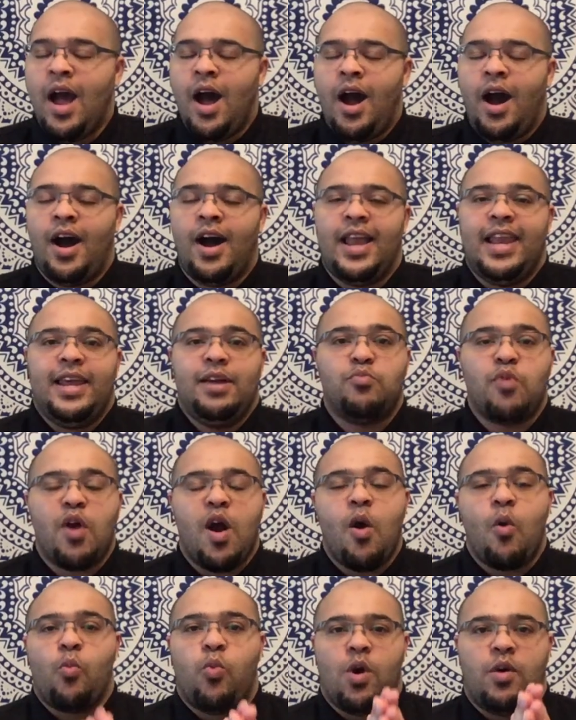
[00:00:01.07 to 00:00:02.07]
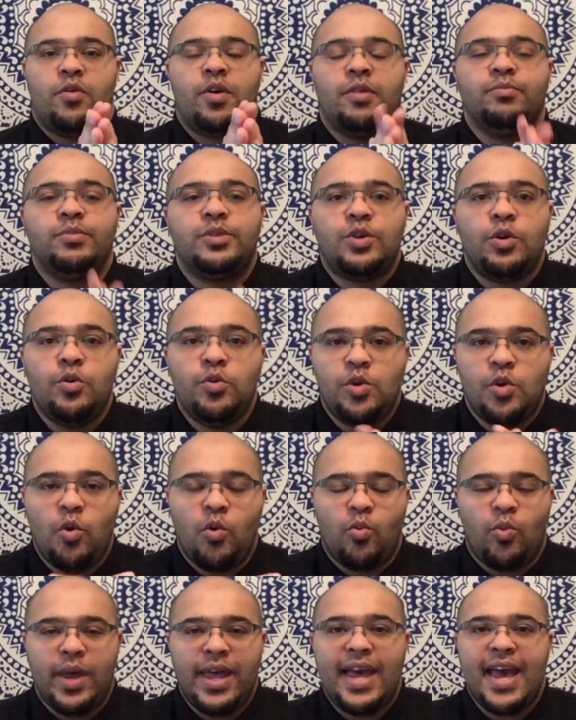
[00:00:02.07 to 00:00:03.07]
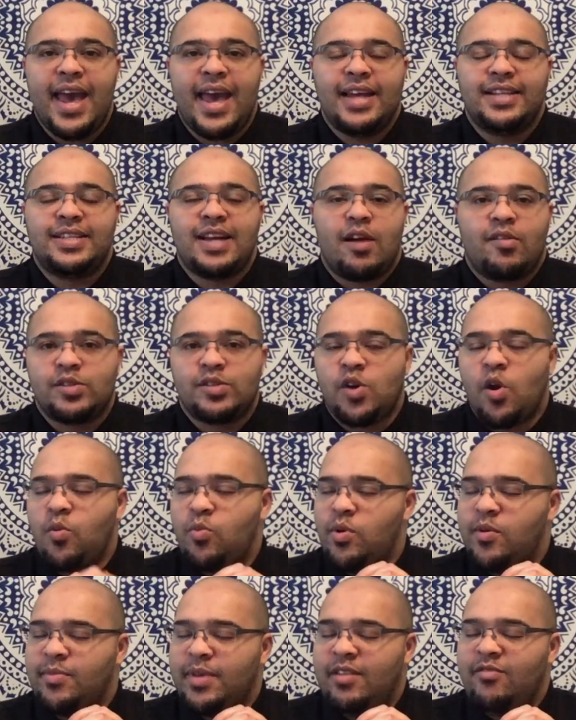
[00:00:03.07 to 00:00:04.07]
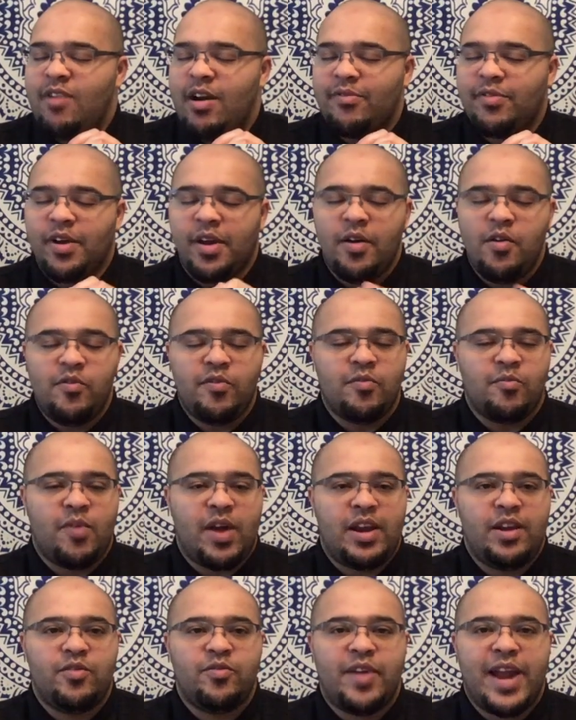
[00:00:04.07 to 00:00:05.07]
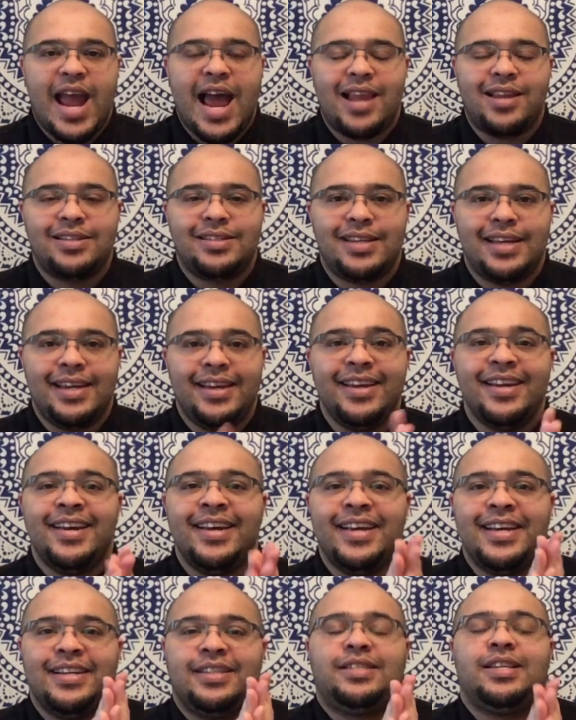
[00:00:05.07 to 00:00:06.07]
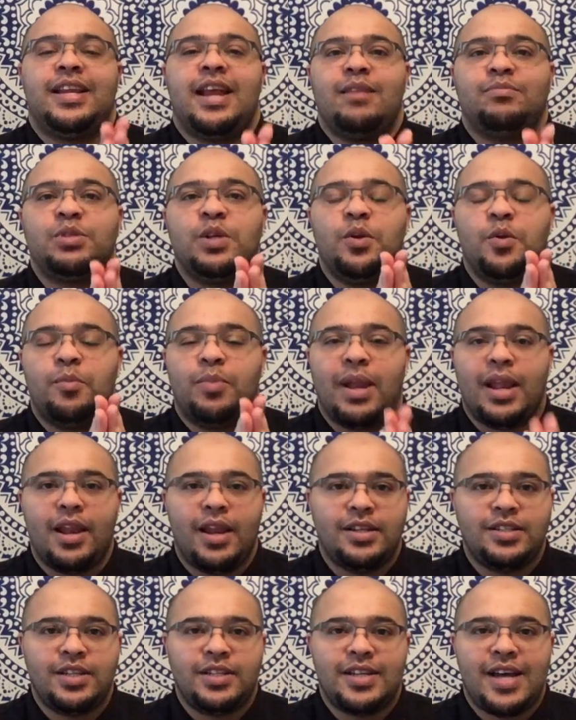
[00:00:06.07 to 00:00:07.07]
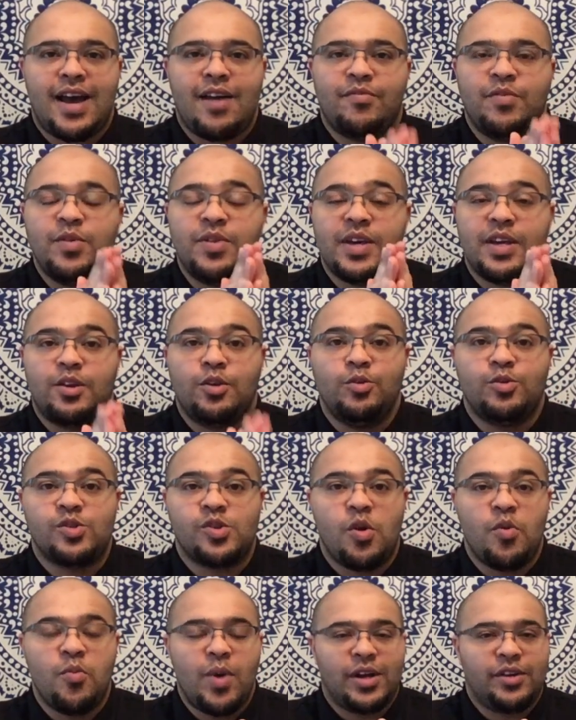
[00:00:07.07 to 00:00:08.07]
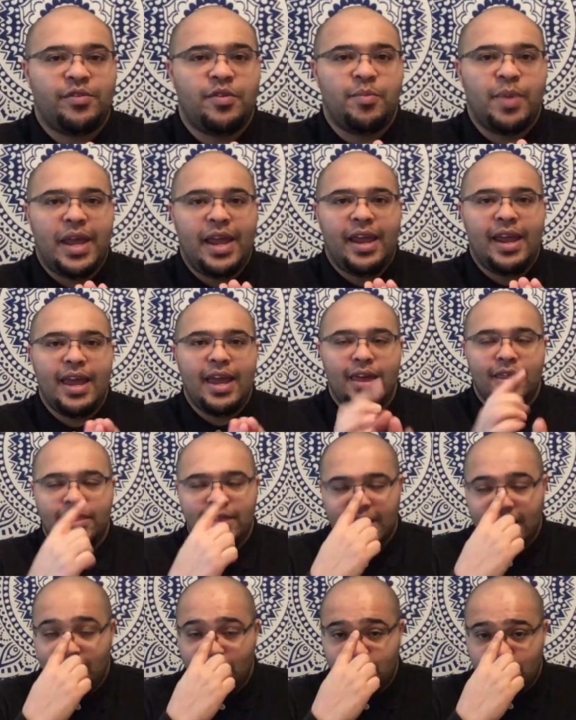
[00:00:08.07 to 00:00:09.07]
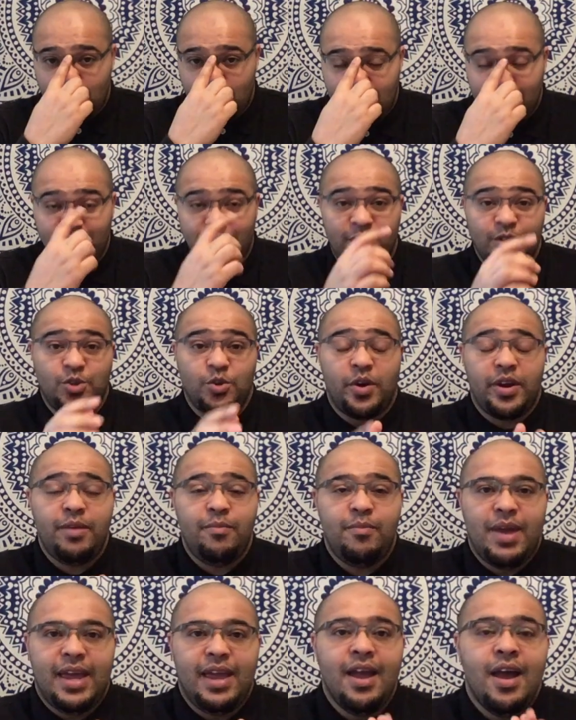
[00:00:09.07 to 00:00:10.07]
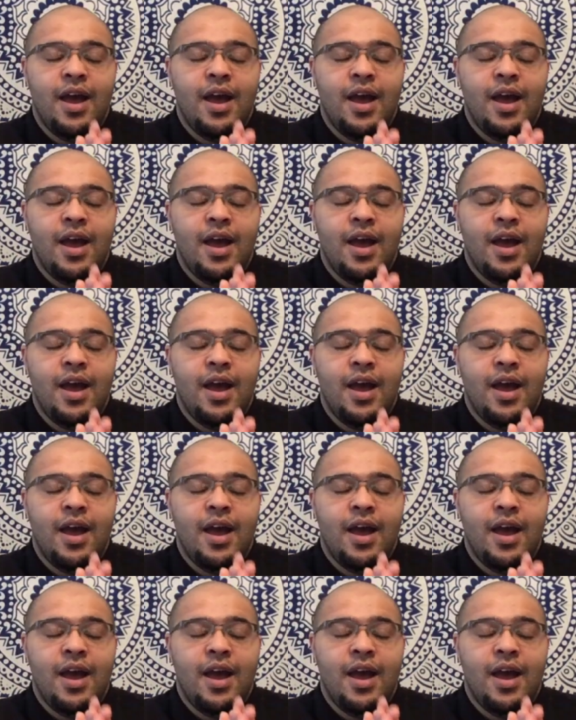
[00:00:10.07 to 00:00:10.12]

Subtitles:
Hi Libra, welcome to your week ahead tarotscope with me, Raphael from Reydiant Reality. It's an absolute pleasure to have you. Thank you so much for being here. Thank you so much for joining me.